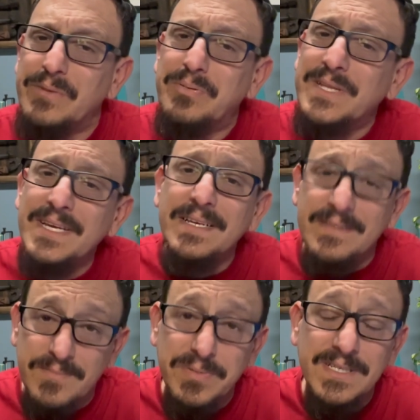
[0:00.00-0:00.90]

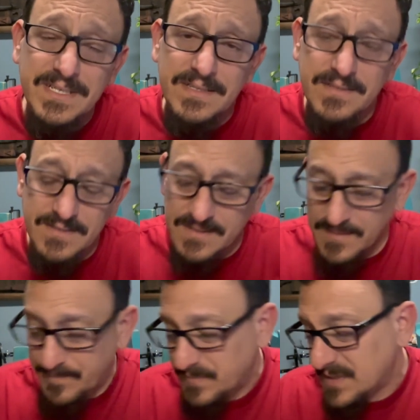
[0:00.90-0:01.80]
Please
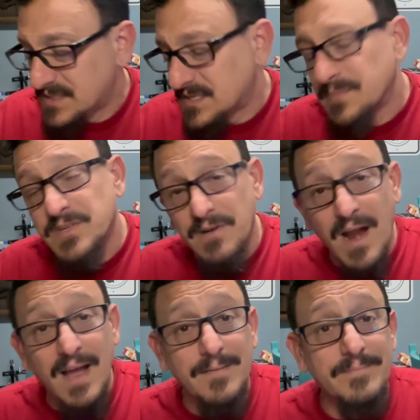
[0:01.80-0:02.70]

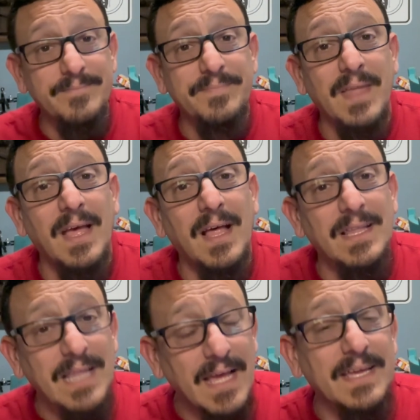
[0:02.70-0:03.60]
subscribe,
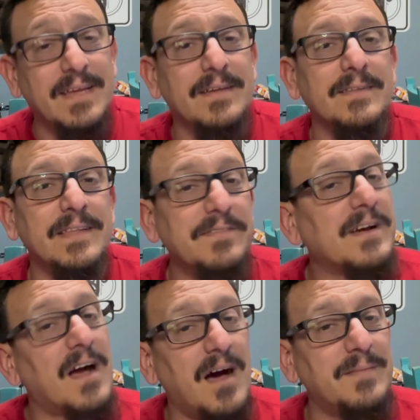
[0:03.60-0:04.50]
like, leave a
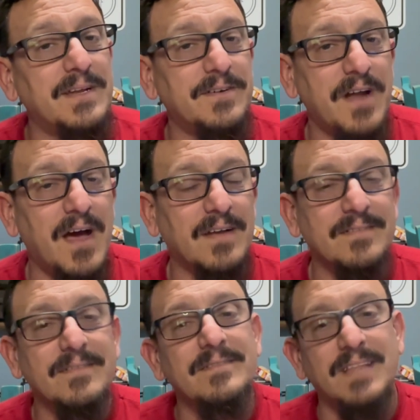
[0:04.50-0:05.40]
comment or not.
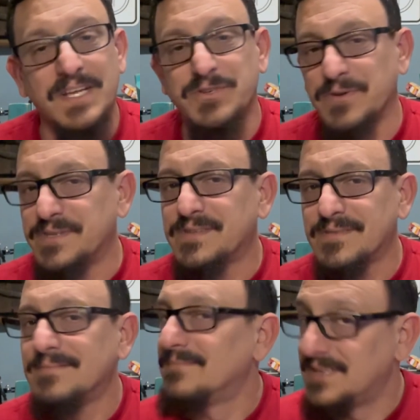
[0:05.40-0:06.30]
That choice
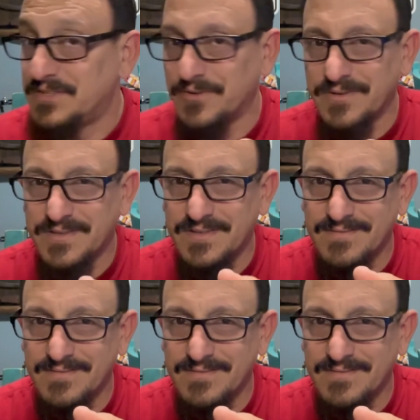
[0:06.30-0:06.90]
is yours.